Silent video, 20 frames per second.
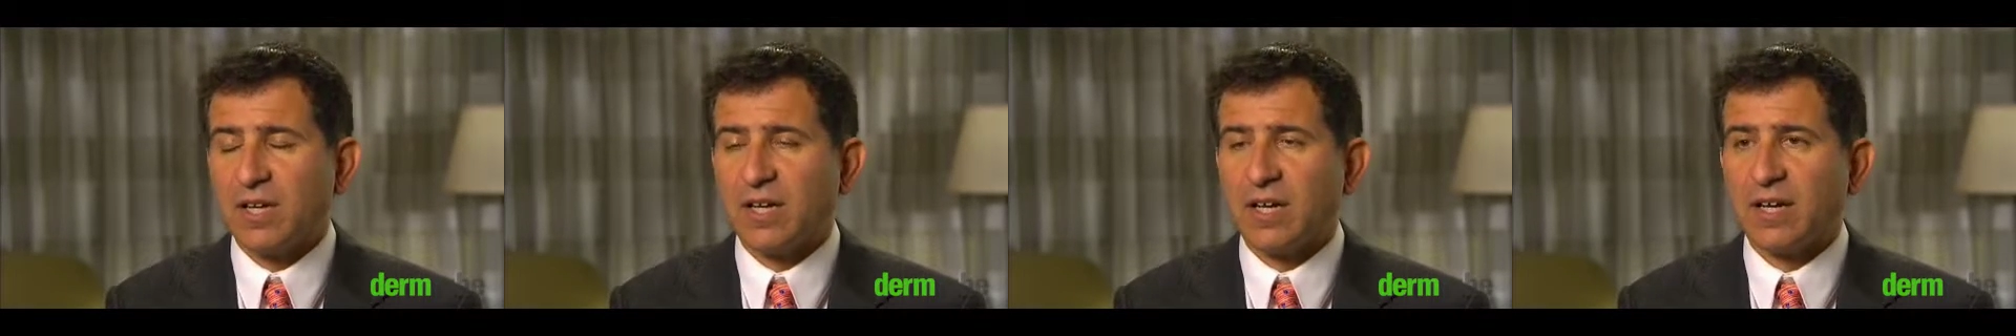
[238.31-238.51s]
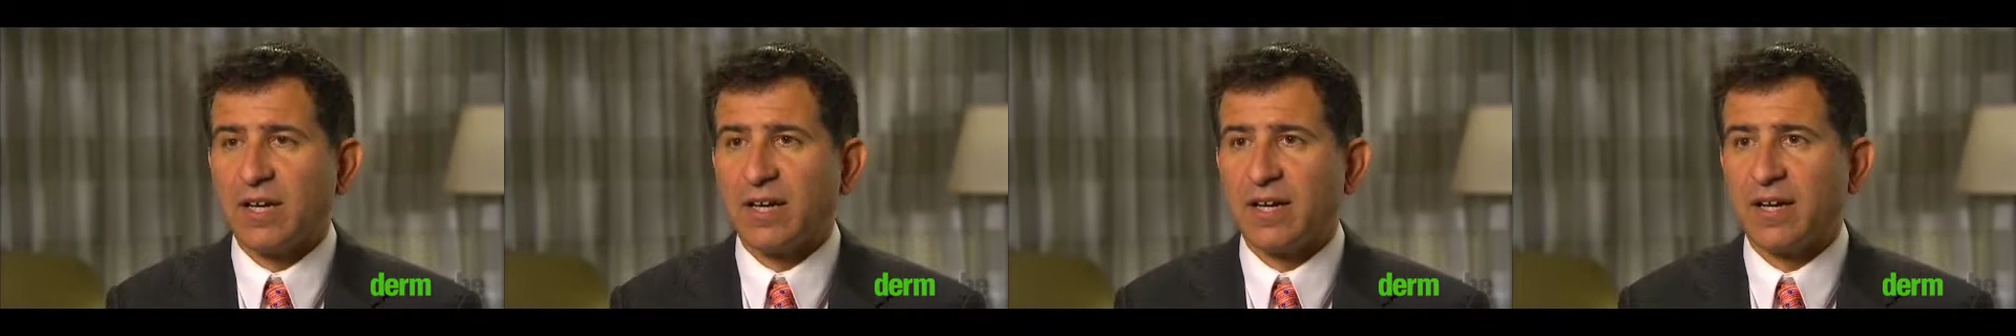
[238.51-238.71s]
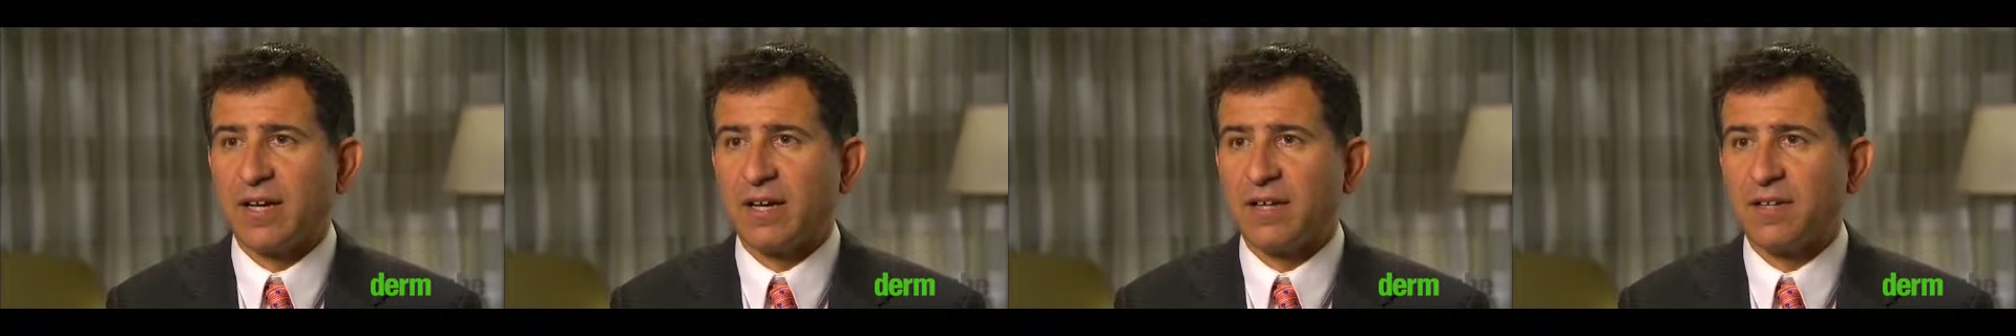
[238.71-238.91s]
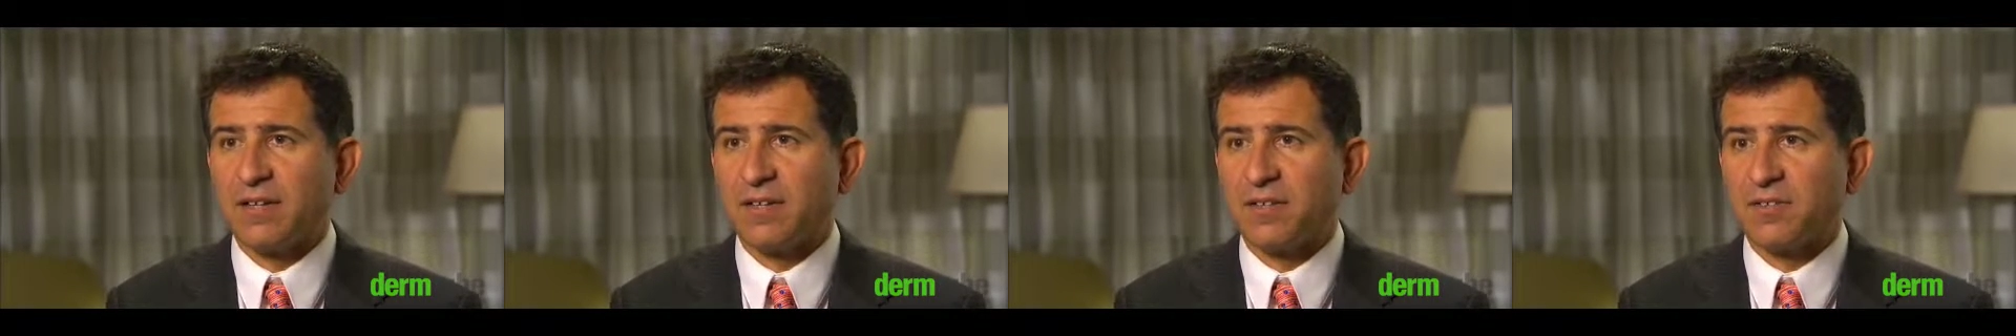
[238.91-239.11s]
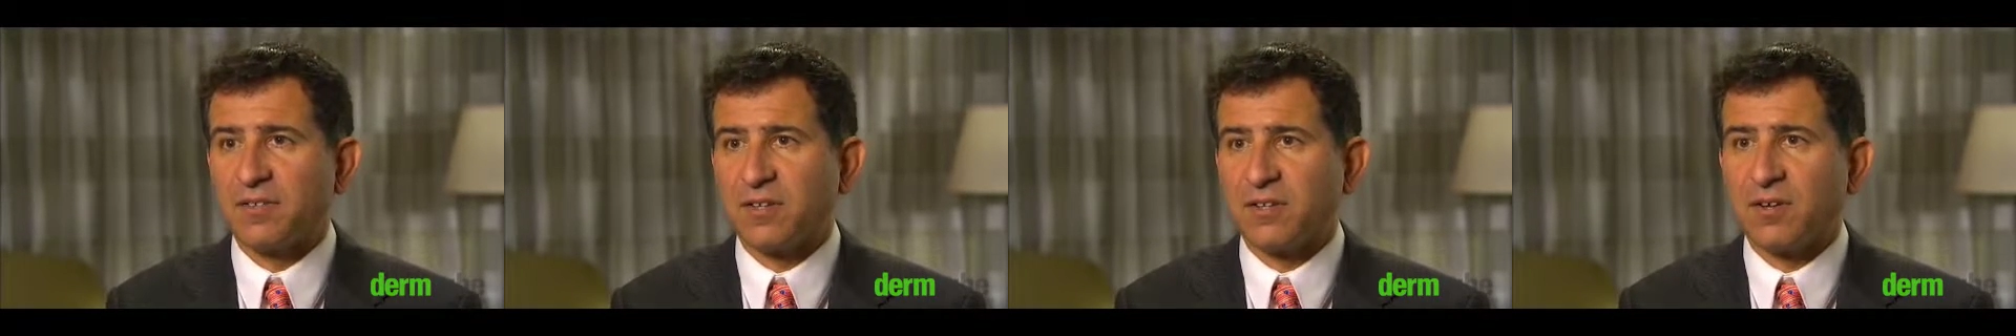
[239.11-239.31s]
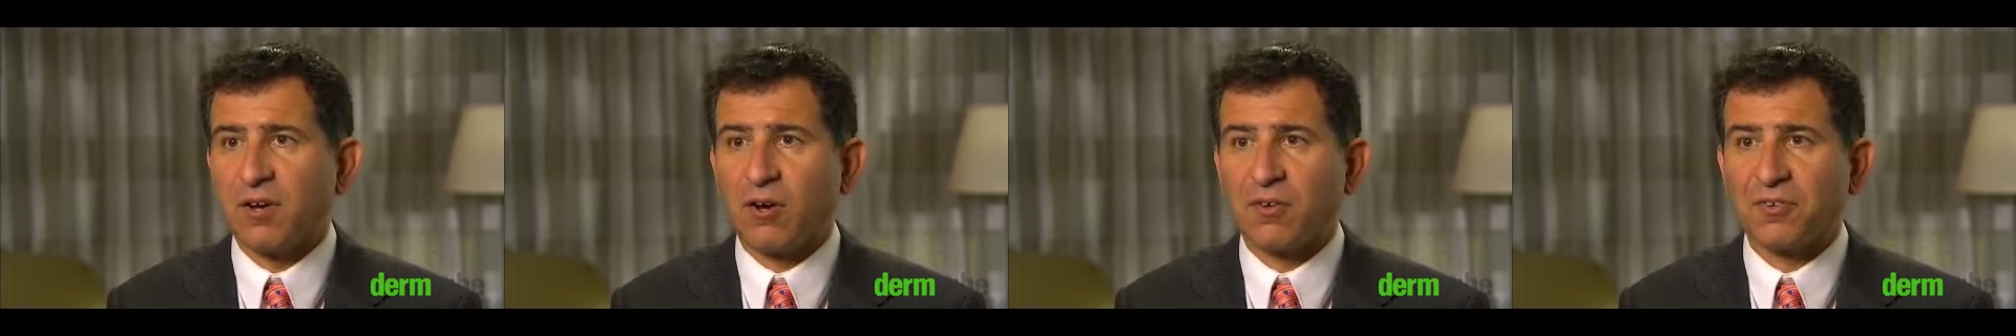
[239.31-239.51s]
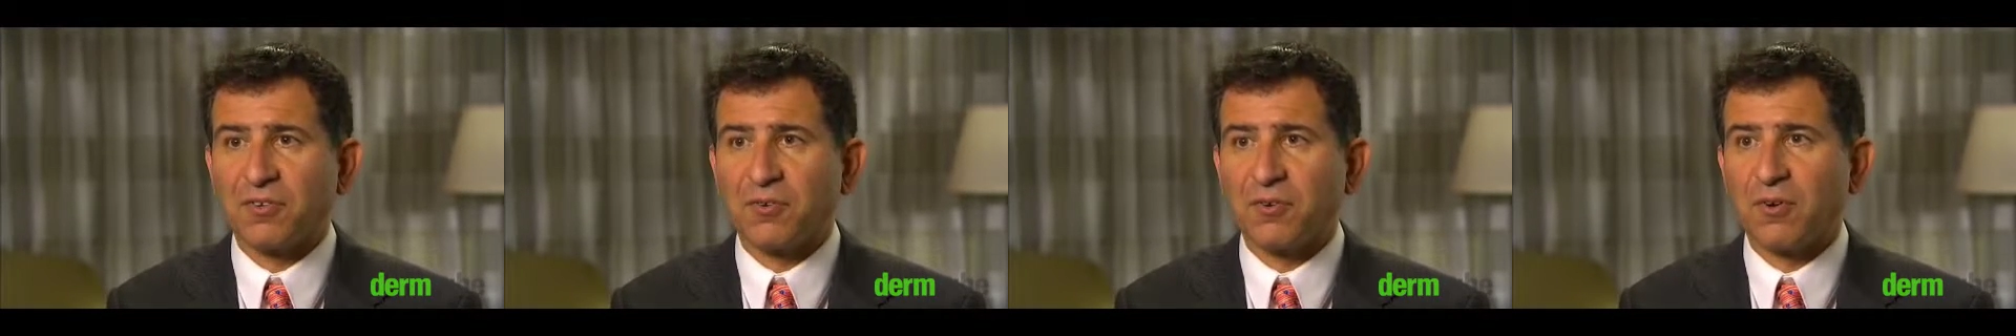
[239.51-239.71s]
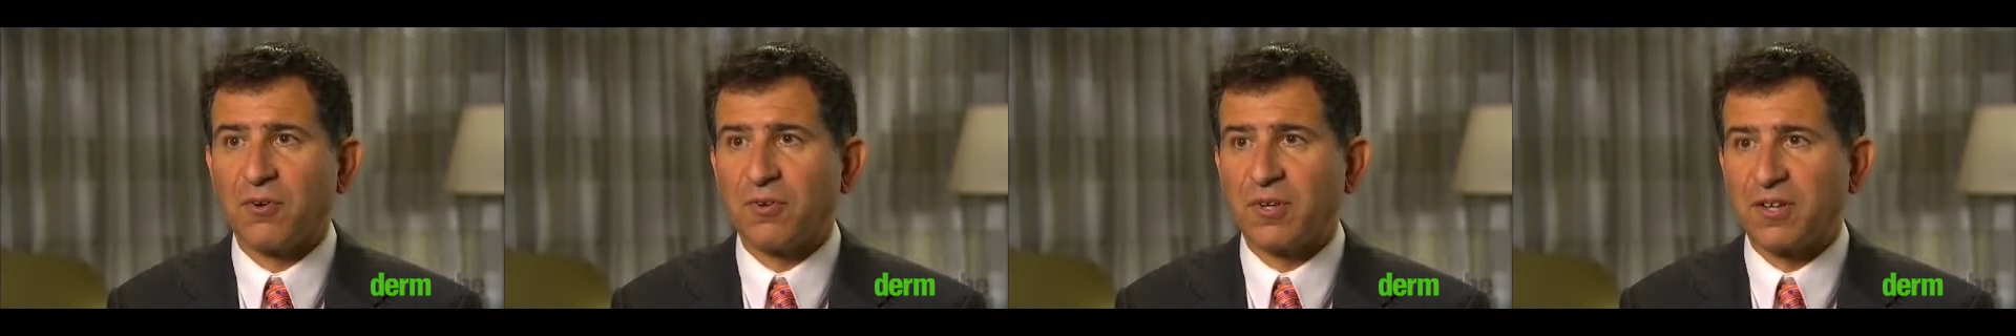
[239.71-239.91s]
and it's
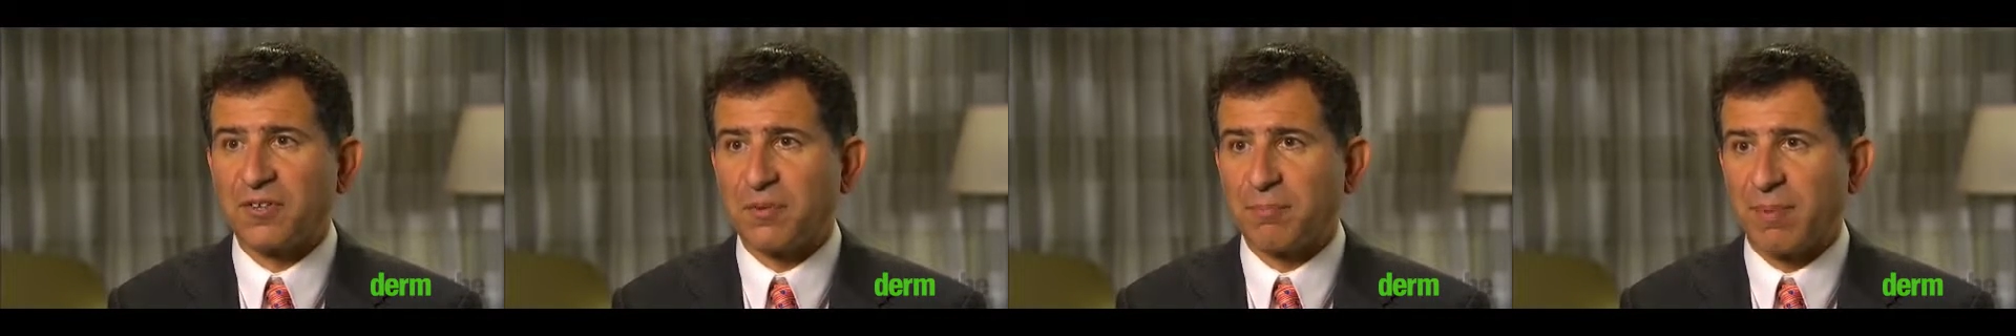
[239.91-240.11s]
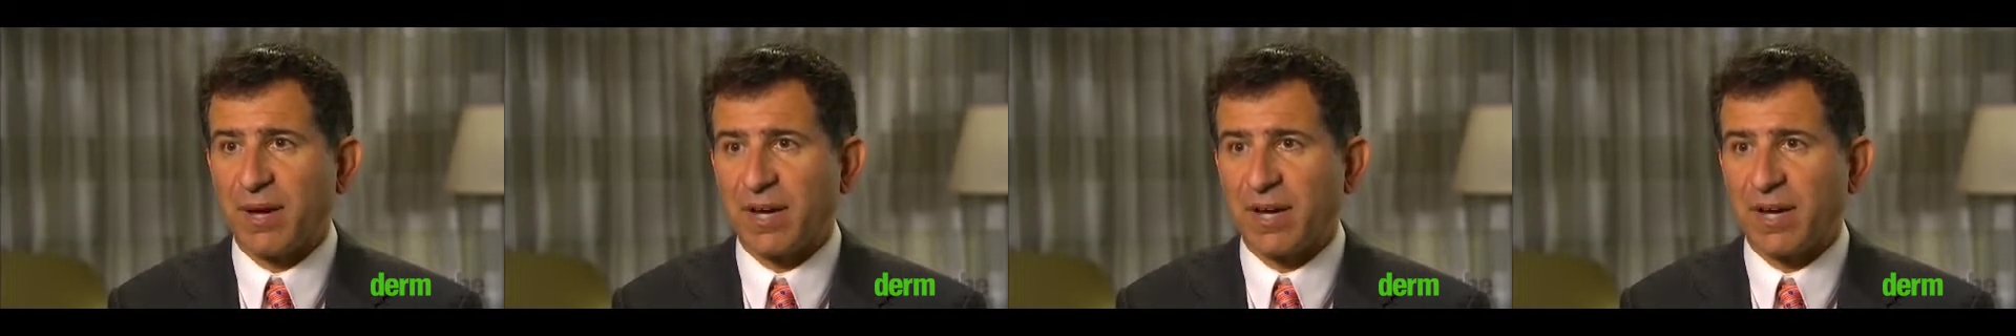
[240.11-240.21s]
also known as a